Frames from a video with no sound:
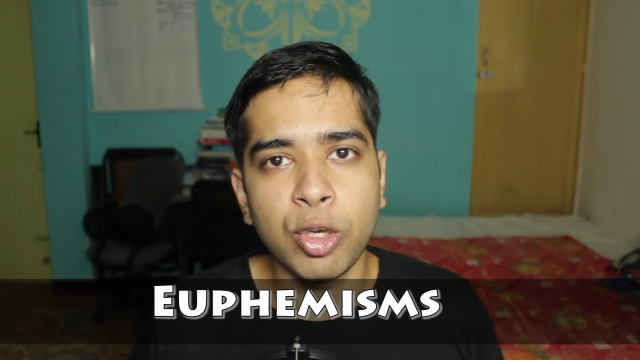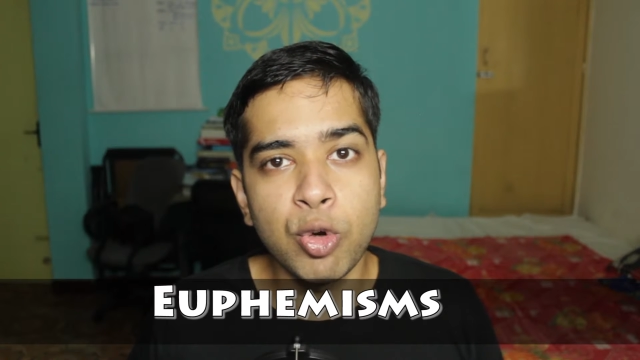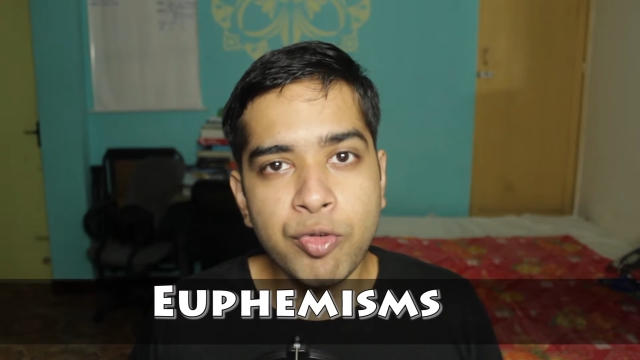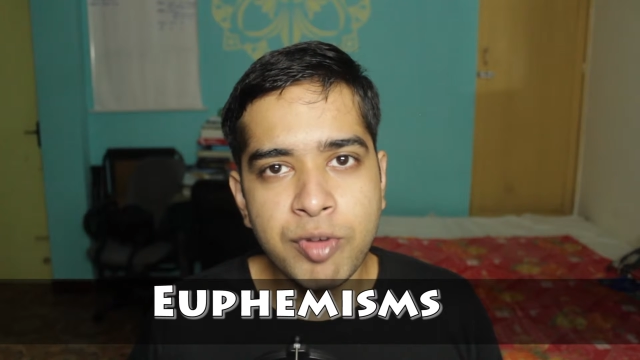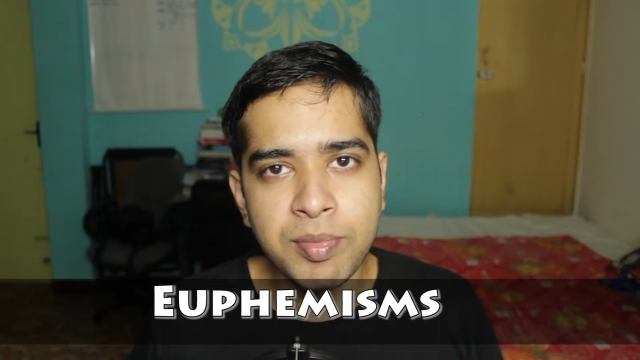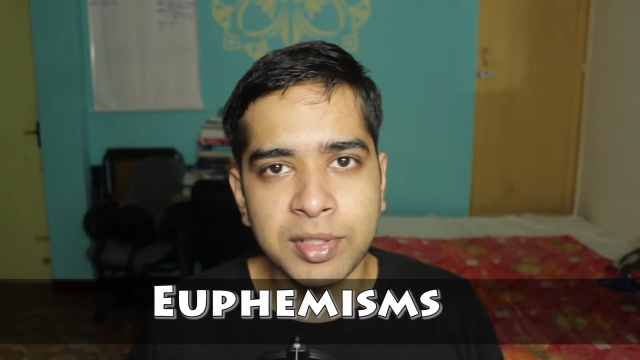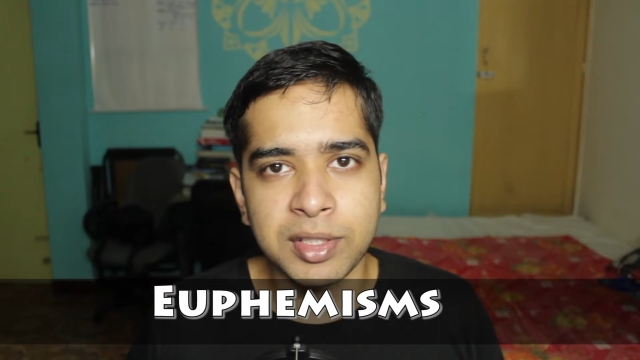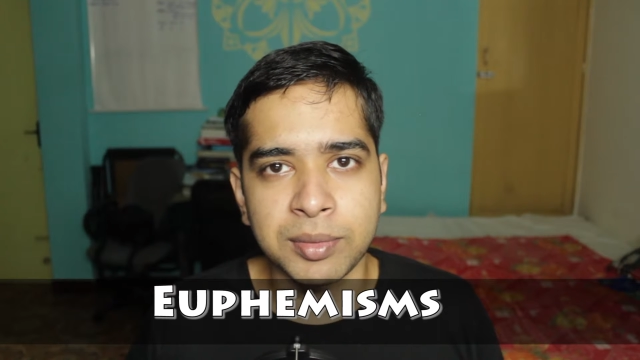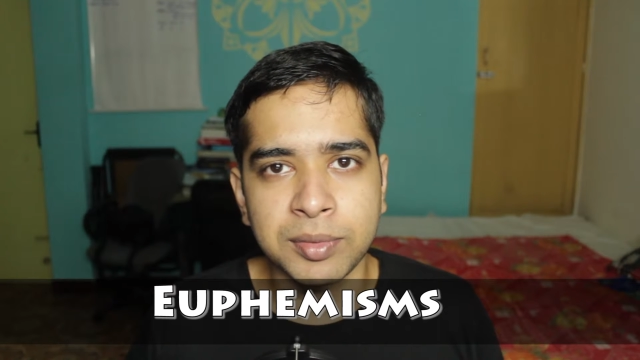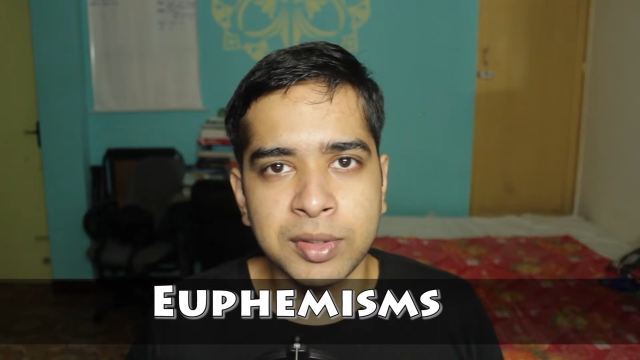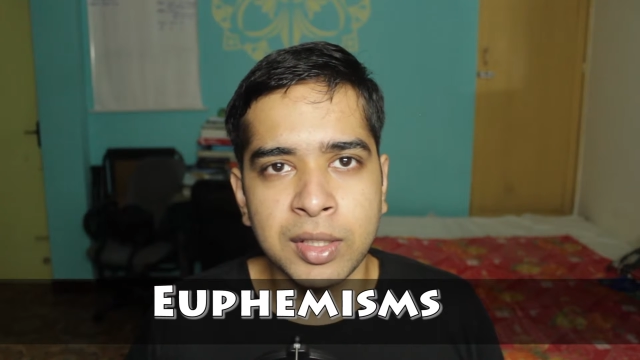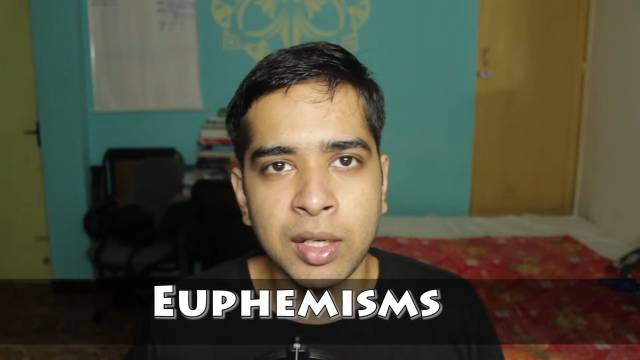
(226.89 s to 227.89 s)

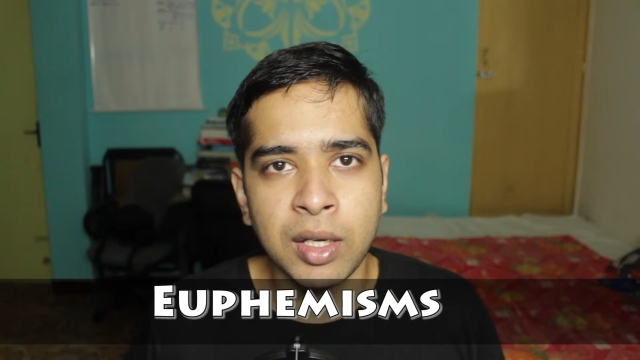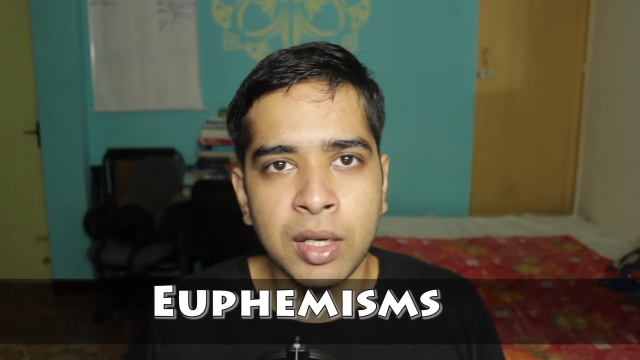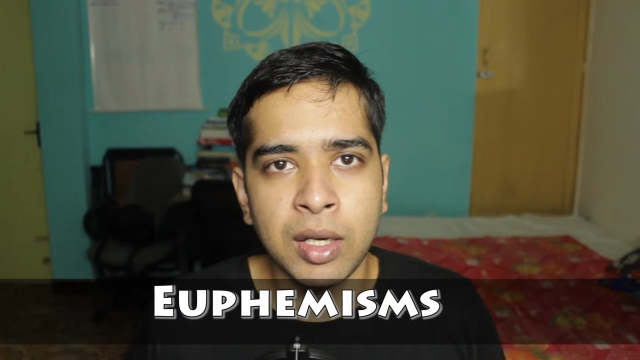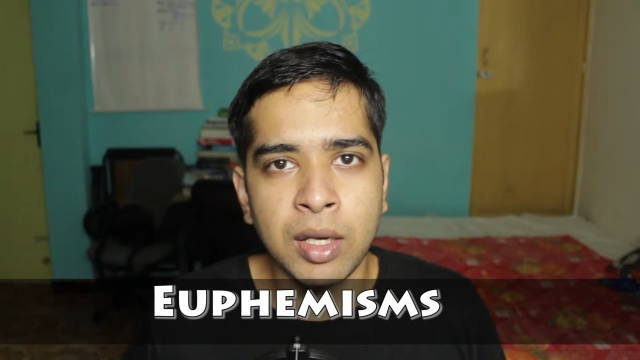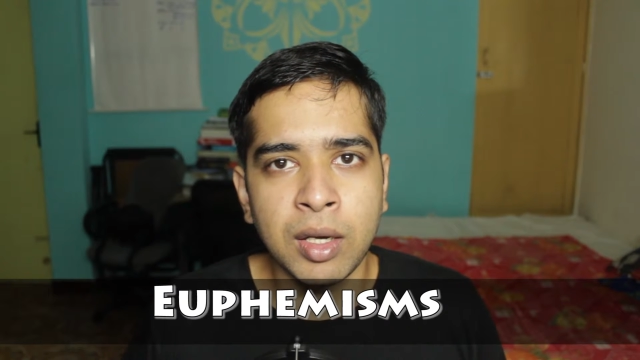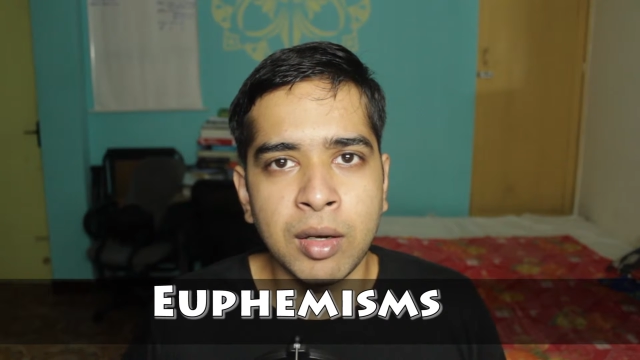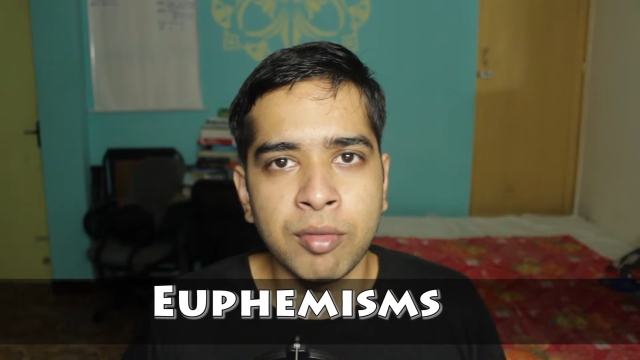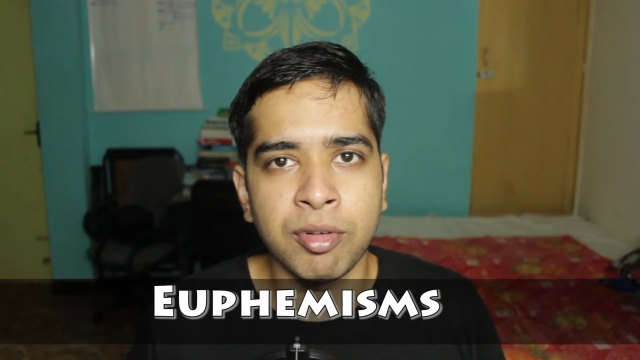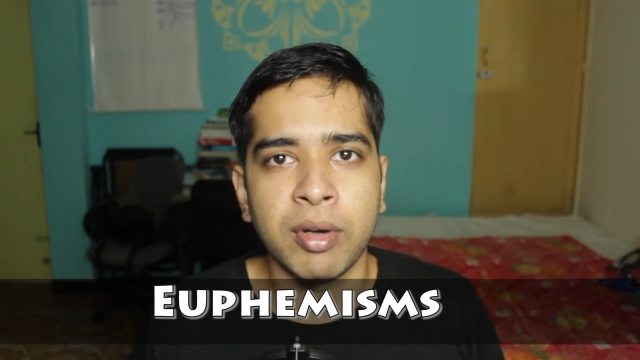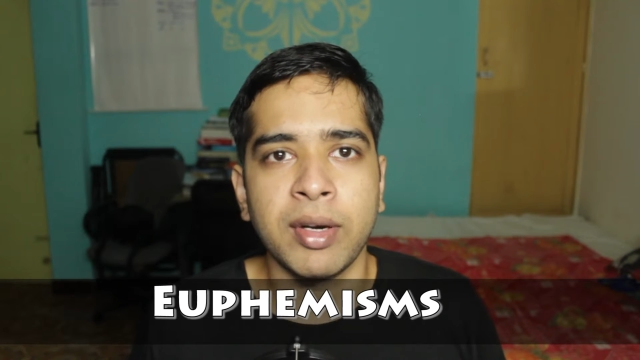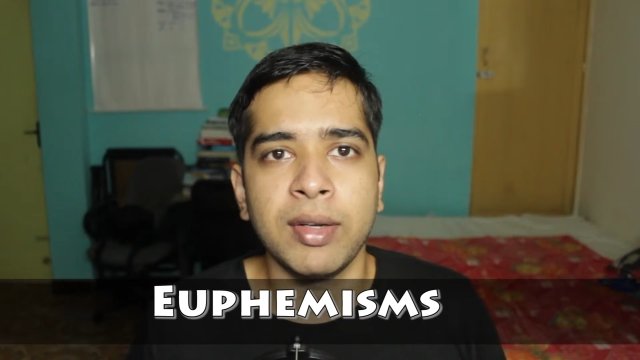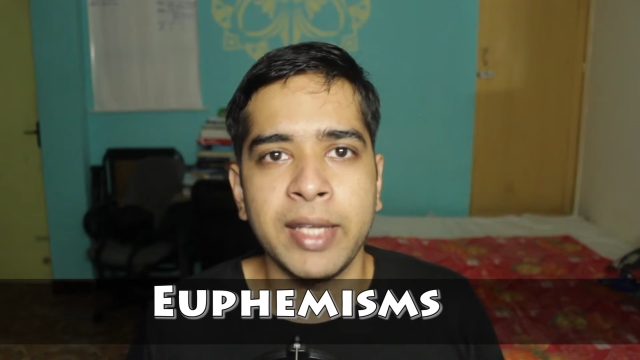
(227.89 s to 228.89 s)
euphemisms
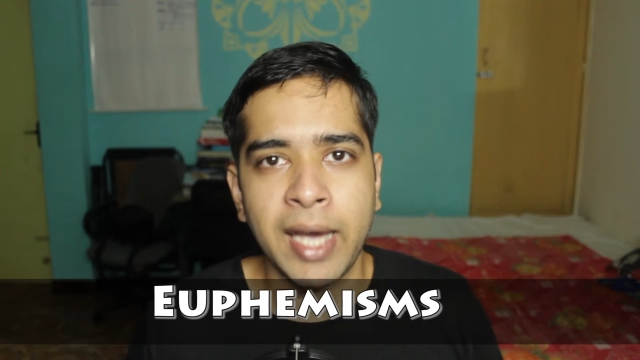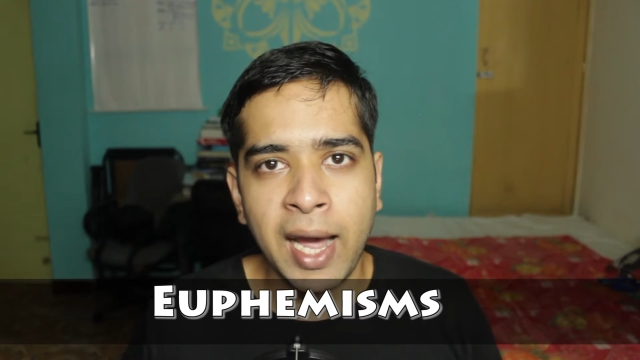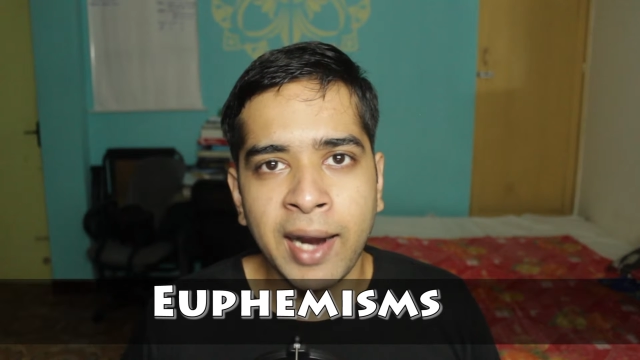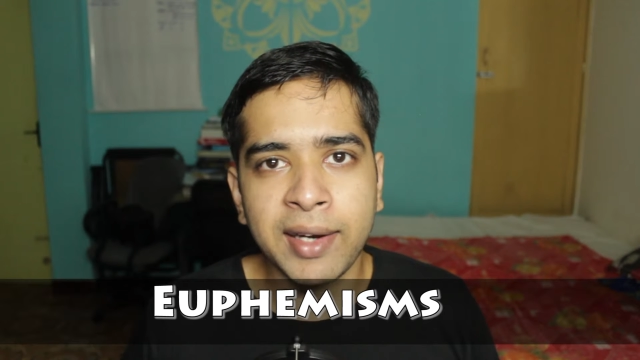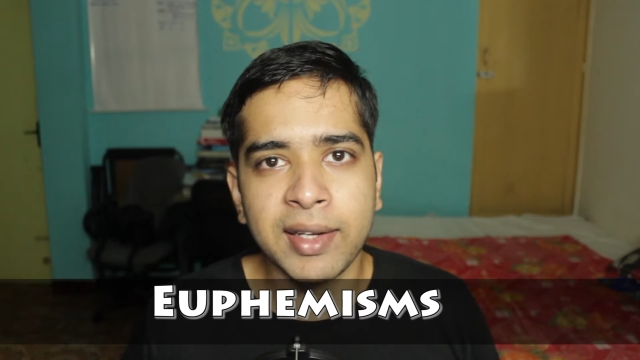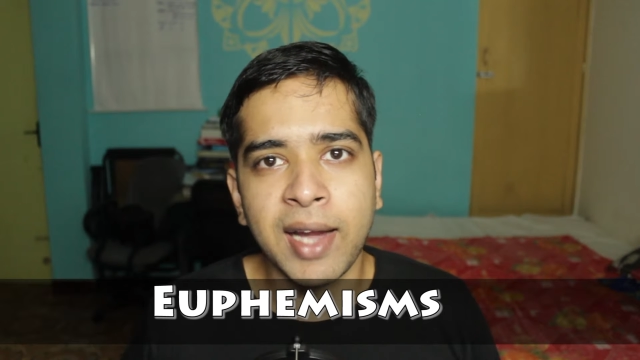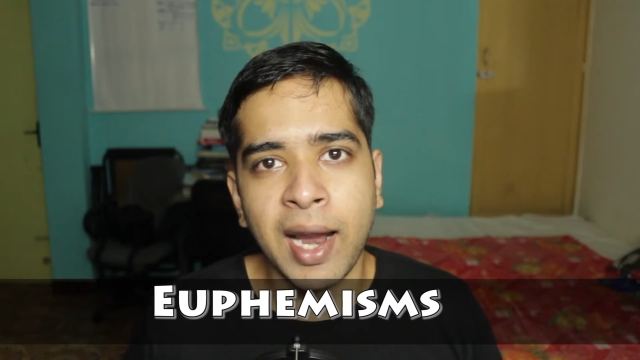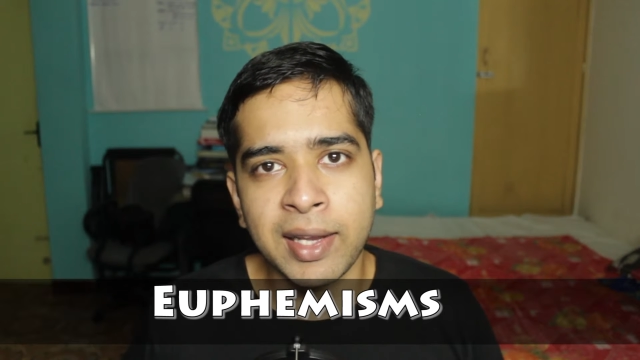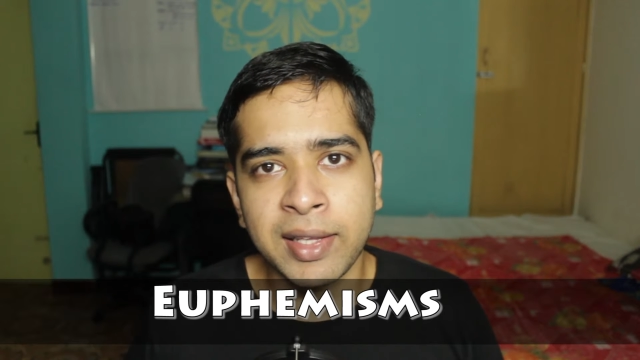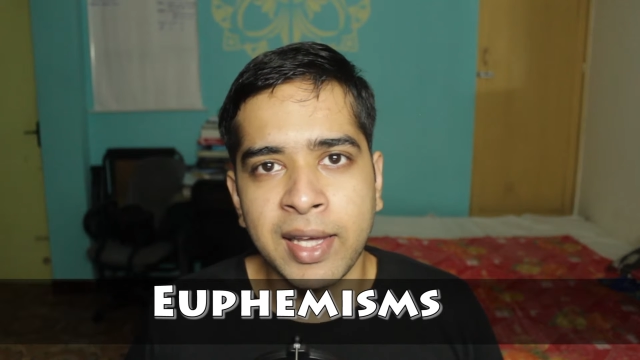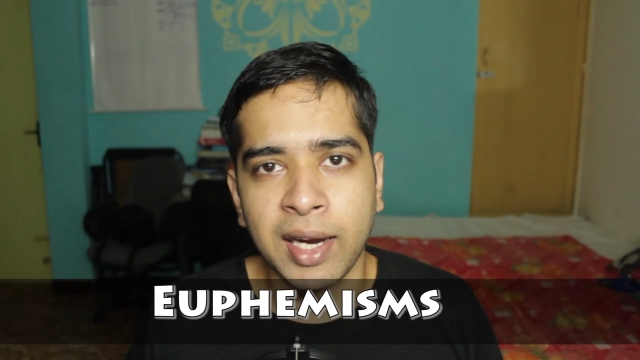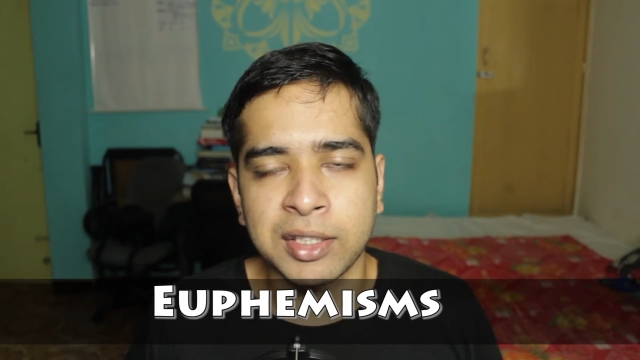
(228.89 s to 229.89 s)
for the act
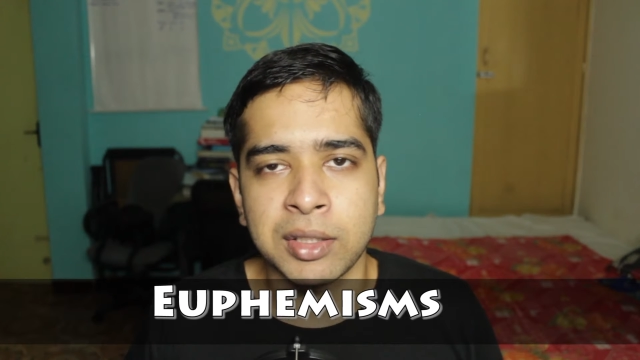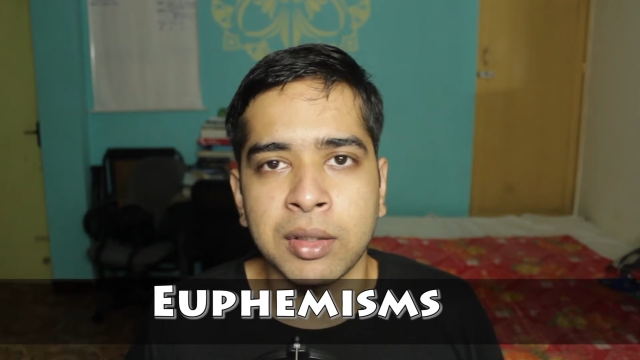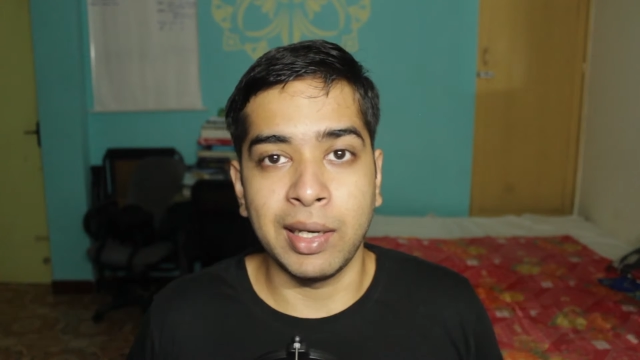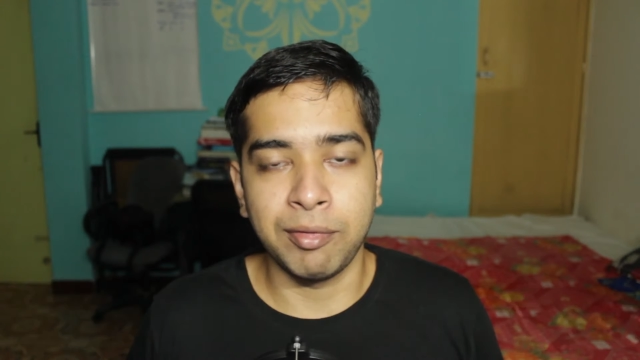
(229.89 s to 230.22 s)
and the action.